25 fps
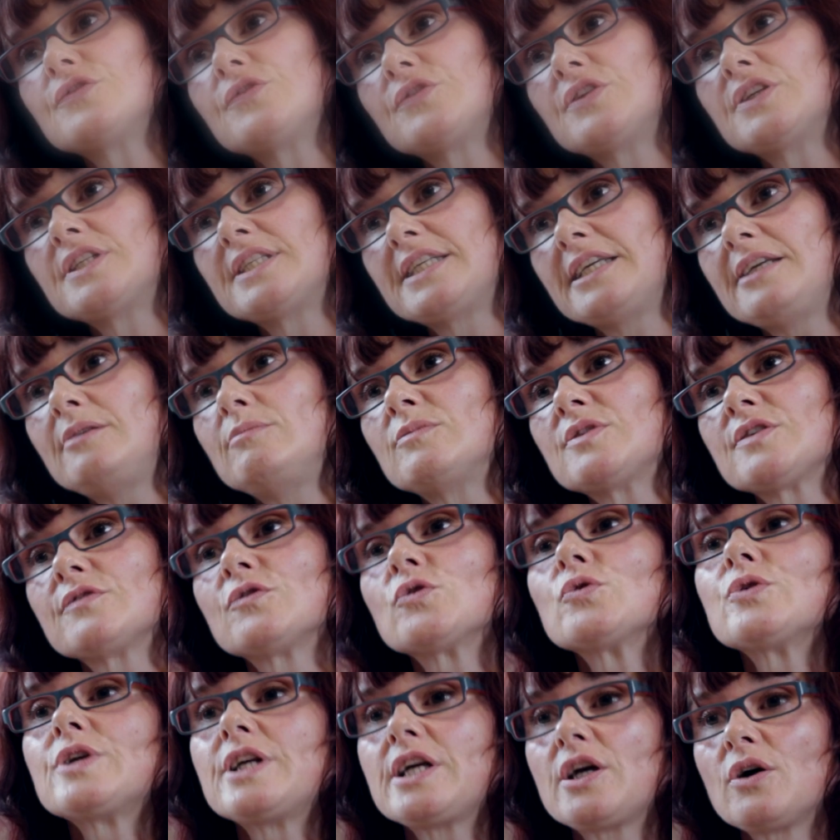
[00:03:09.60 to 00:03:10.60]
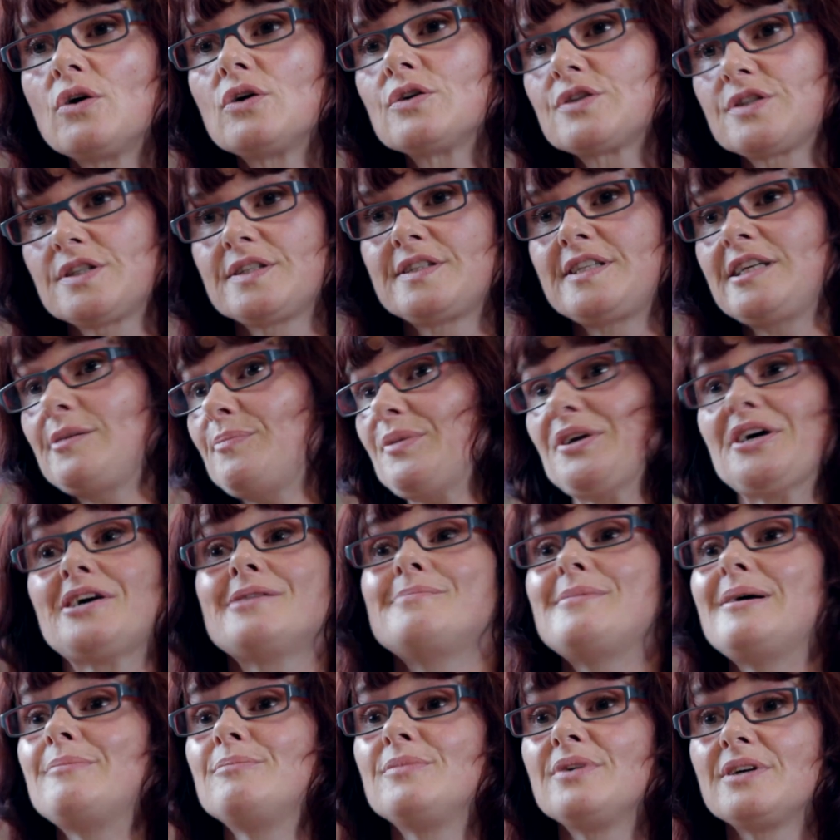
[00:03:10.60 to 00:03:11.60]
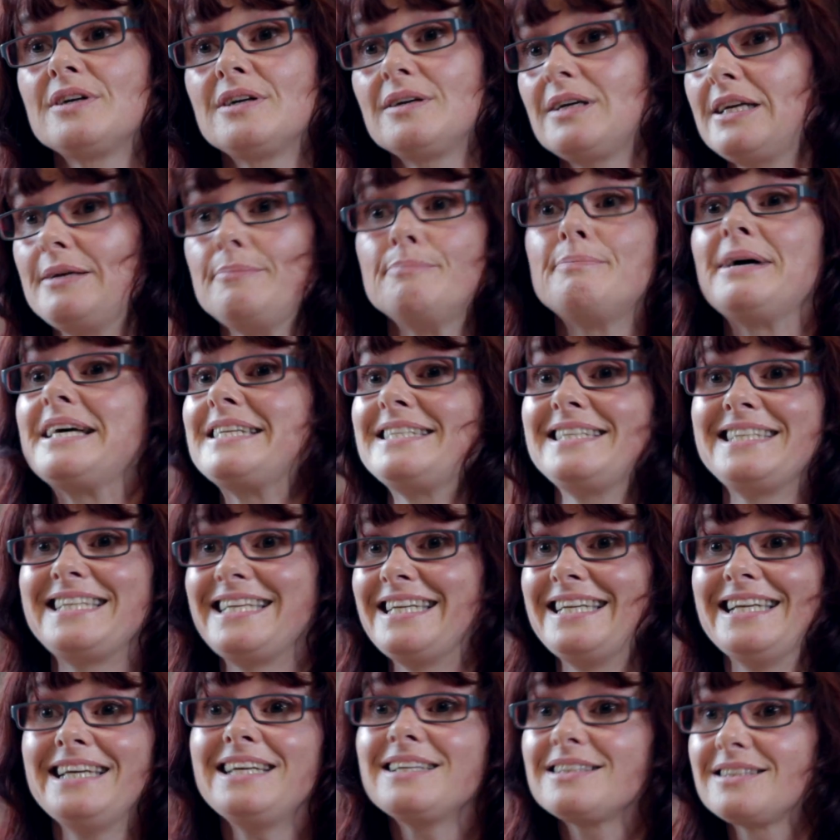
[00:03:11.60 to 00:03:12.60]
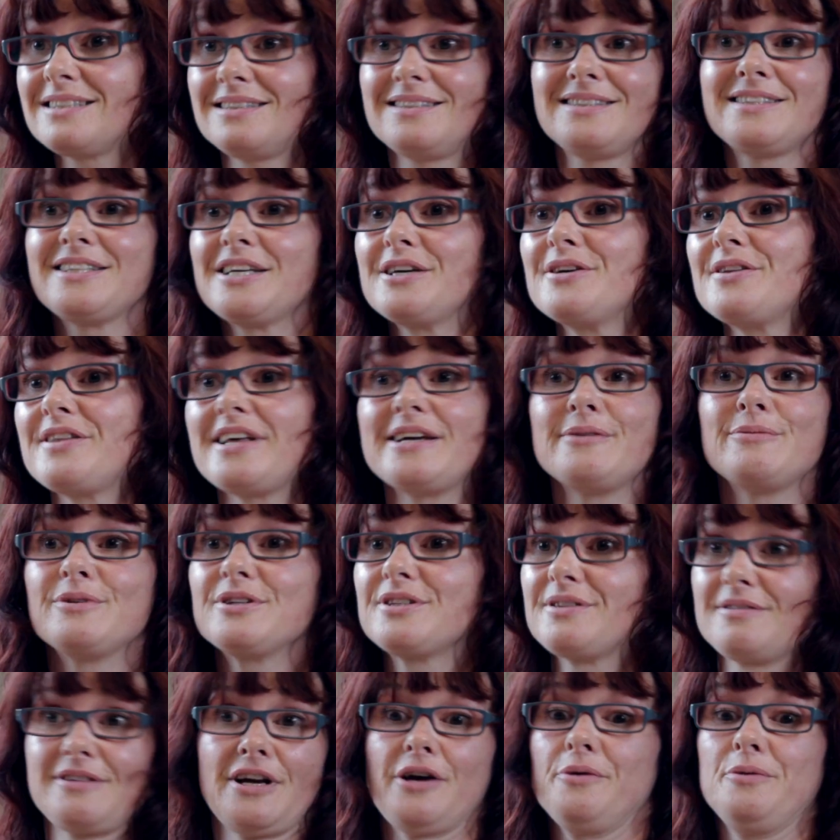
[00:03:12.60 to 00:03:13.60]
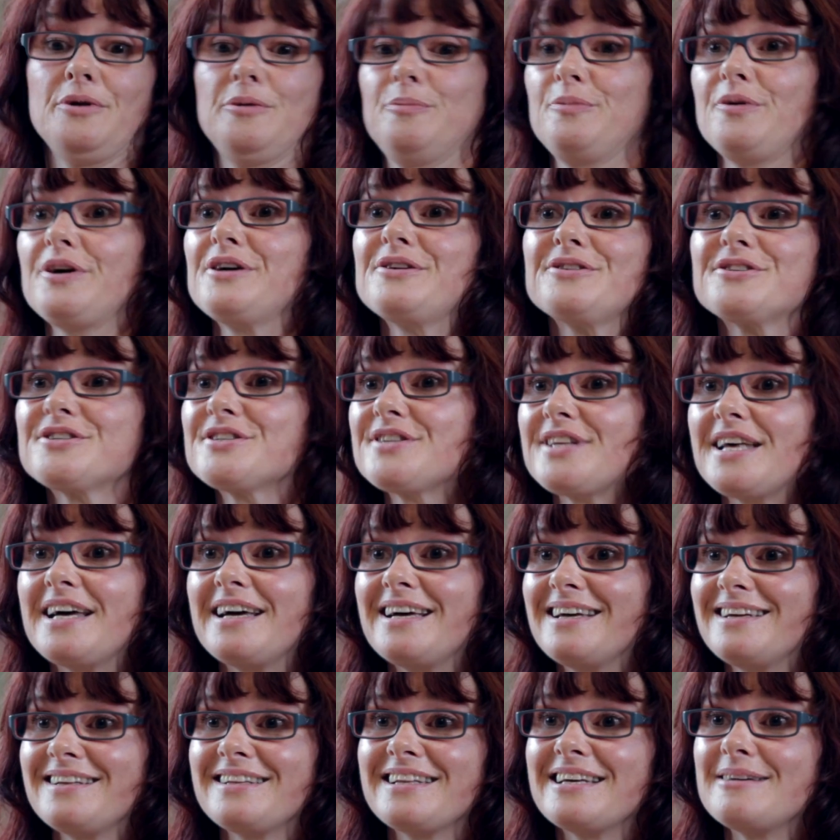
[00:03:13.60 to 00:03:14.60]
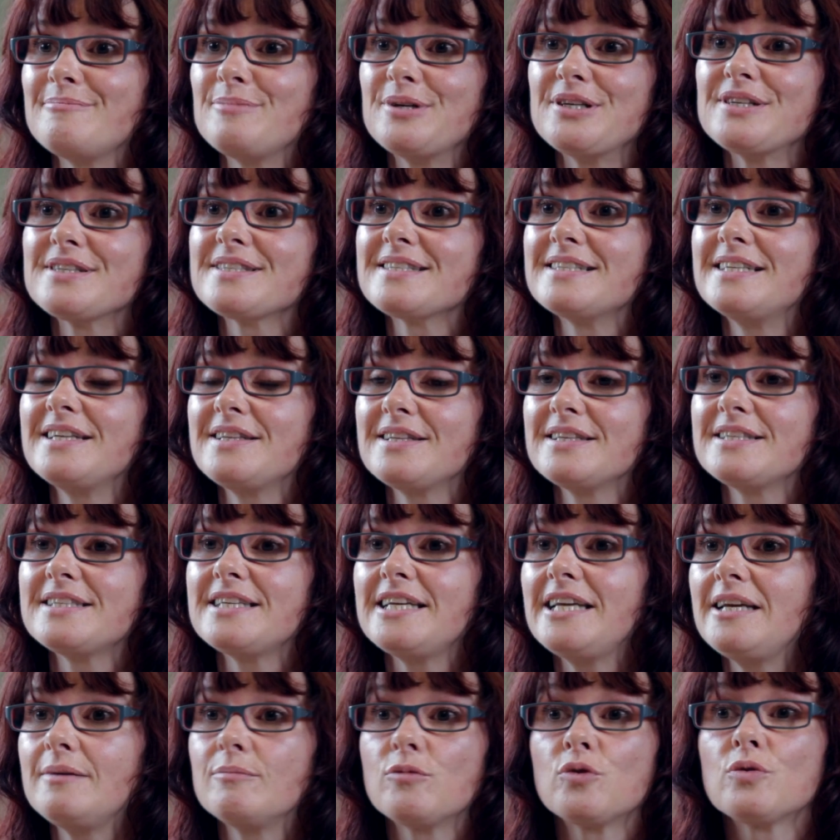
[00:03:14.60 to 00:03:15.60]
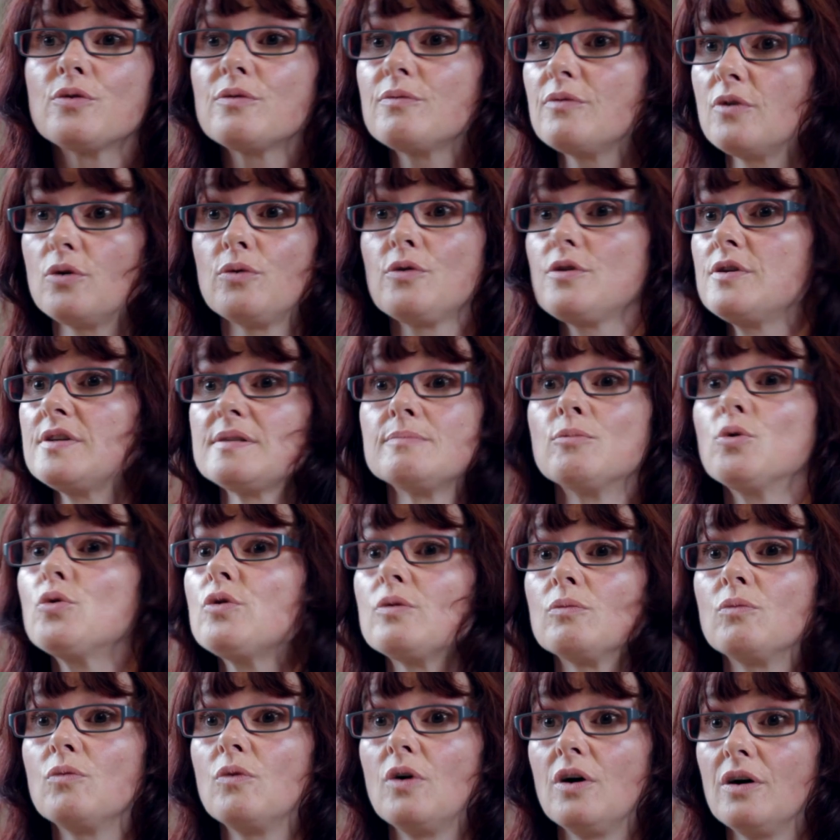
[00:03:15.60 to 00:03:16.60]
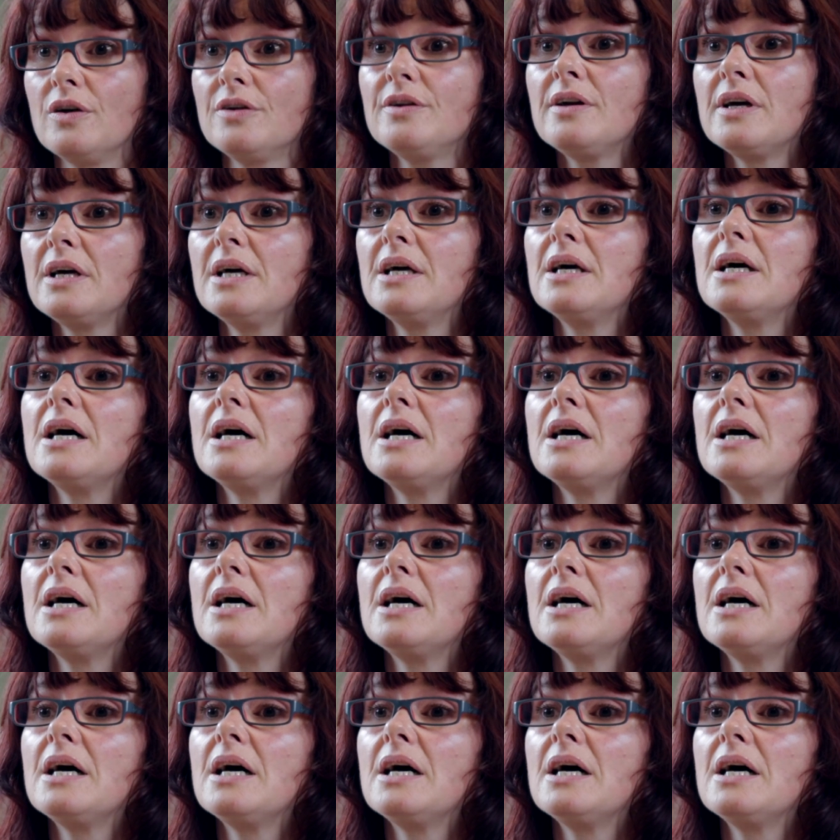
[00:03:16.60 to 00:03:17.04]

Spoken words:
of the teams have already got a CPI member embedded in it, so they would go and approach their person in the team, or there's more than one.